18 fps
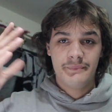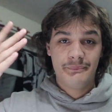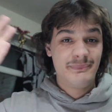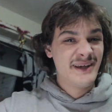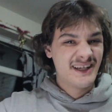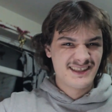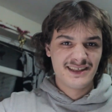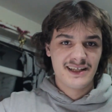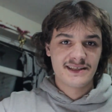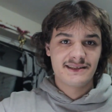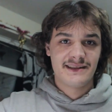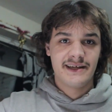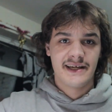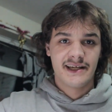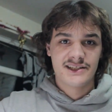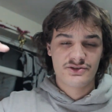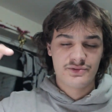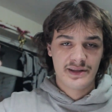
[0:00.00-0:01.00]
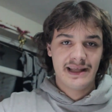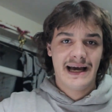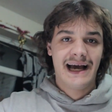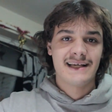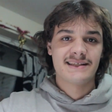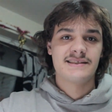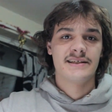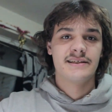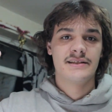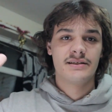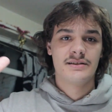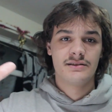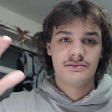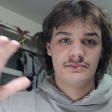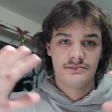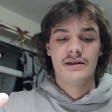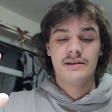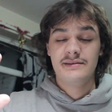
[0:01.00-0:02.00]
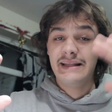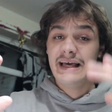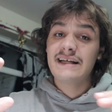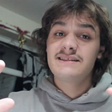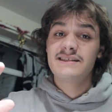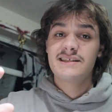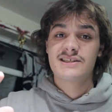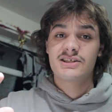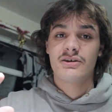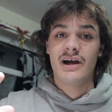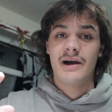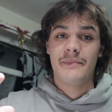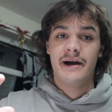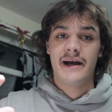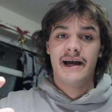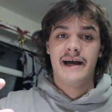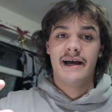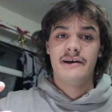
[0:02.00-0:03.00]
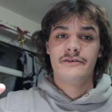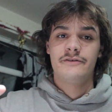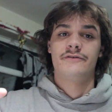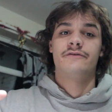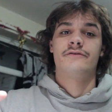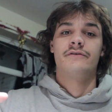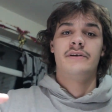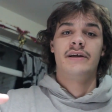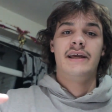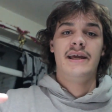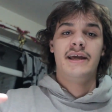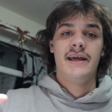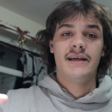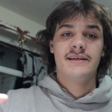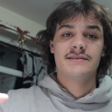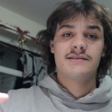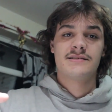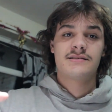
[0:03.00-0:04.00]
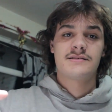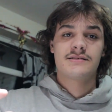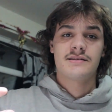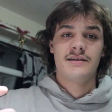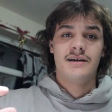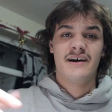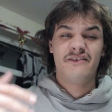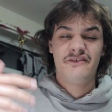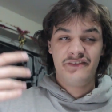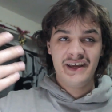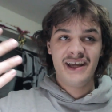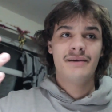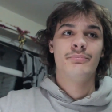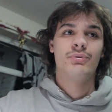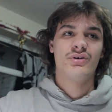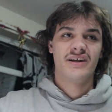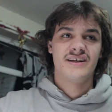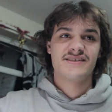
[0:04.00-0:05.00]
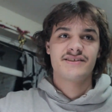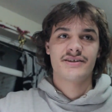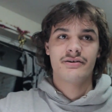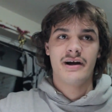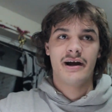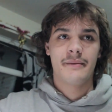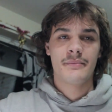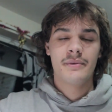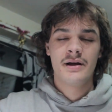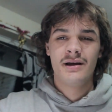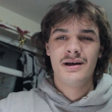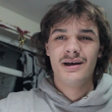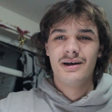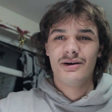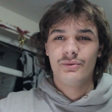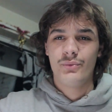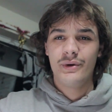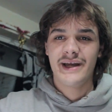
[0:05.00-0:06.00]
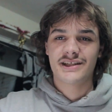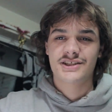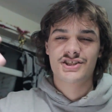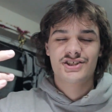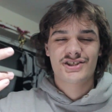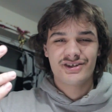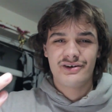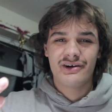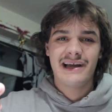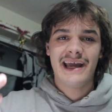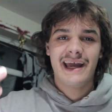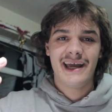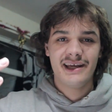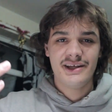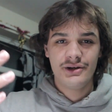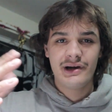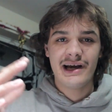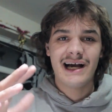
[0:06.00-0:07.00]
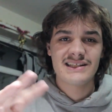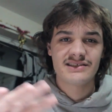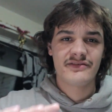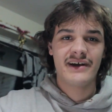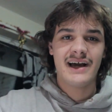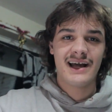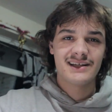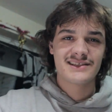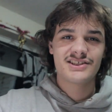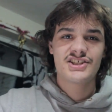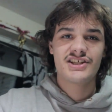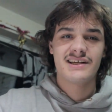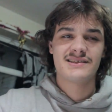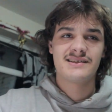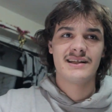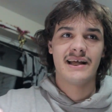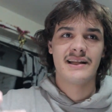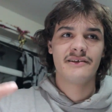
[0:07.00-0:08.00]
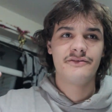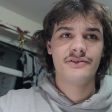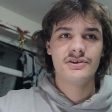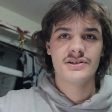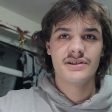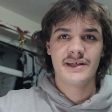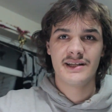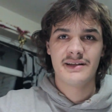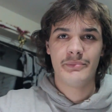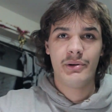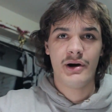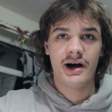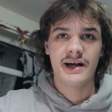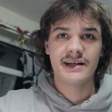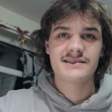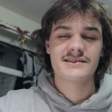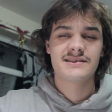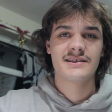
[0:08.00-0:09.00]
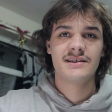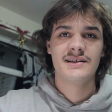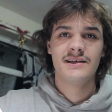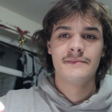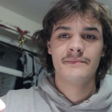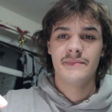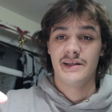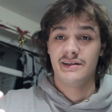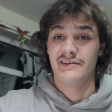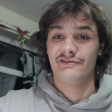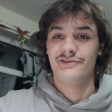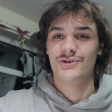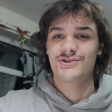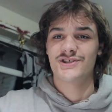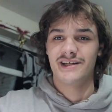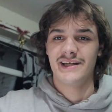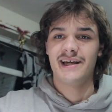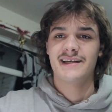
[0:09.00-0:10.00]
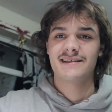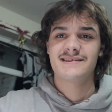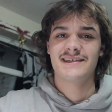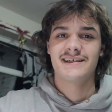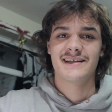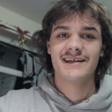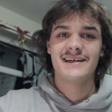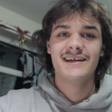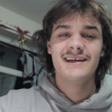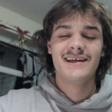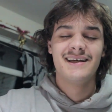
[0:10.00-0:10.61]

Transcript: business things with ASID Next Instagram I have is a fingerboard Instagram, which okay, you guys have kind of suggested that in the in the past, in the future, yeah, sick.